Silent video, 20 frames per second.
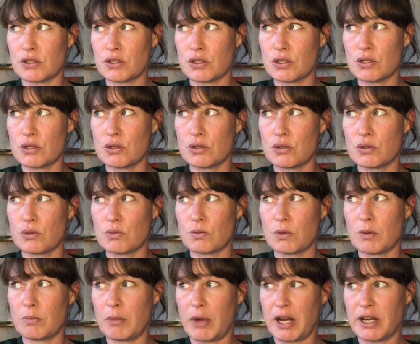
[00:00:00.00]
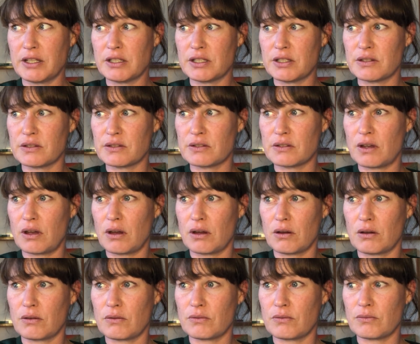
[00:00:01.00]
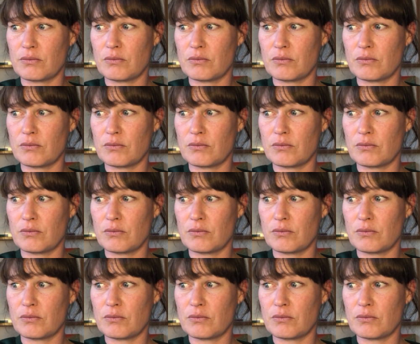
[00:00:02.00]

to remind us of